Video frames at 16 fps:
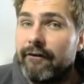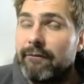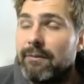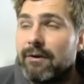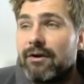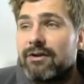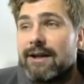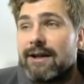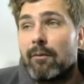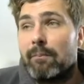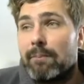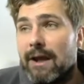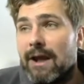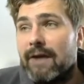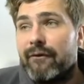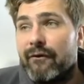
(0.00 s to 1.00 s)
because they
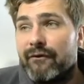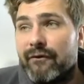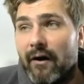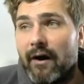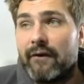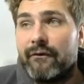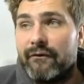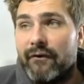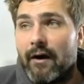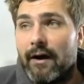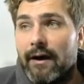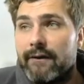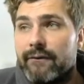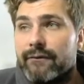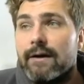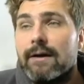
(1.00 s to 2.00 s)
appear for
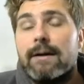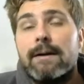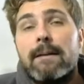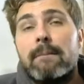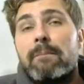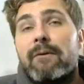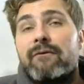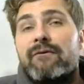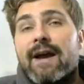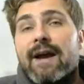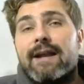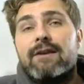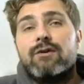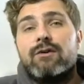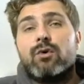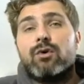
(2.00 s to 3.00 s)
5/5. But
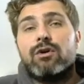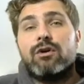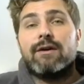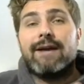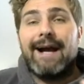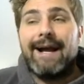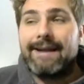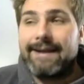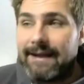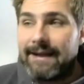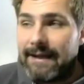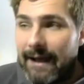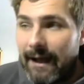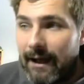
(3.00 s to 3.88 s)
then you'll look at the